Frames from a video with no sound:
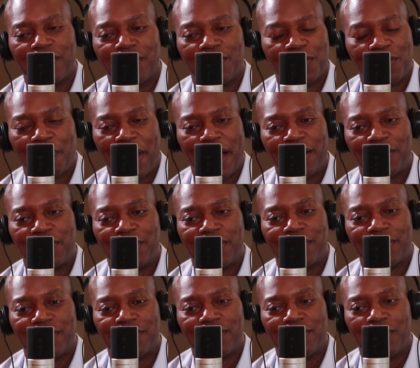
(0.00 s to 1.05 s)
it was a panel,
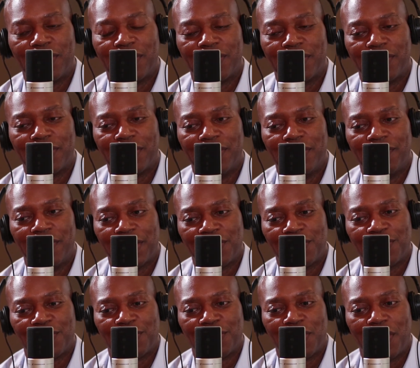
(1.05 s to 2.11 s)
and one of the
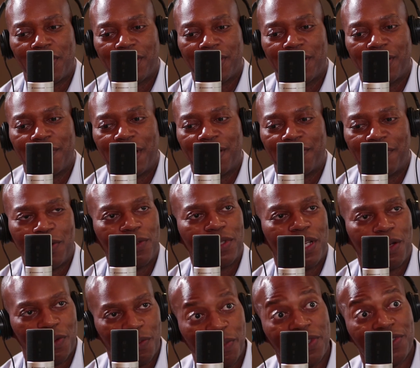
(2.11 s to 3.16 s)
investors was talking about folks
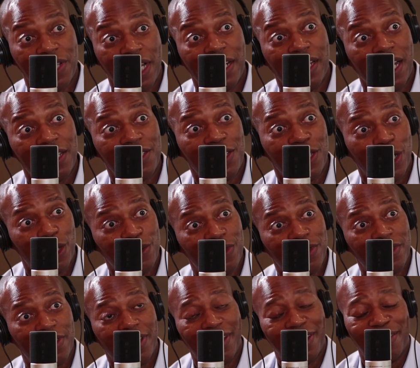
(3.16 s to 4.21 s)
that were presenting
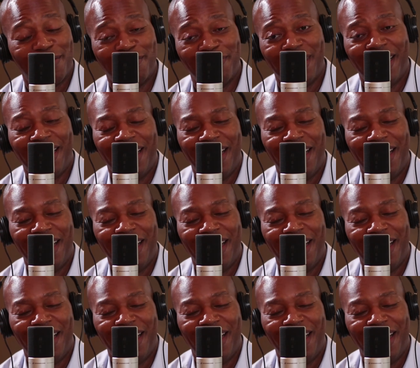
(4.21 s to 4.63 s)
ICOs to him.